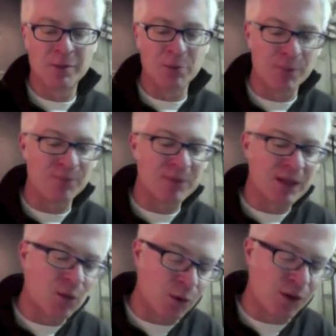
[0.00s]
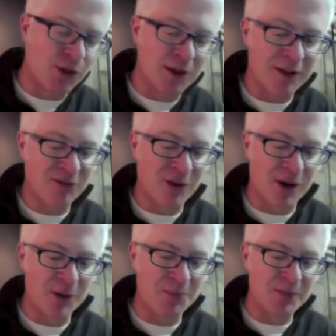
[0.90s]
But with the
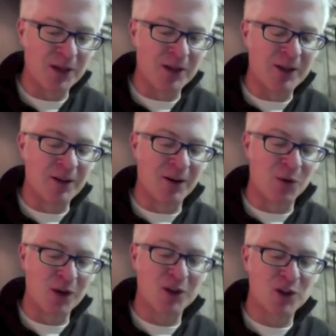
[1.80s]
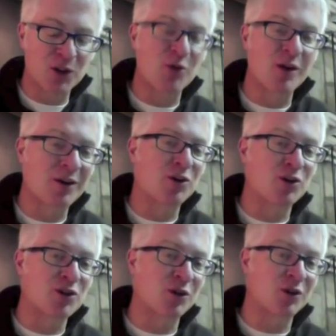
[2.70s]
Campfire, we actually created a
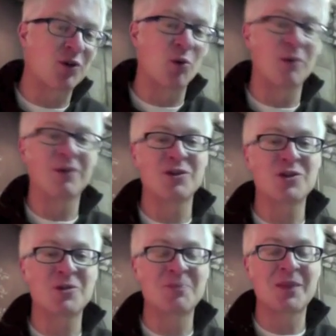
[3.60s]
dessert to go with this.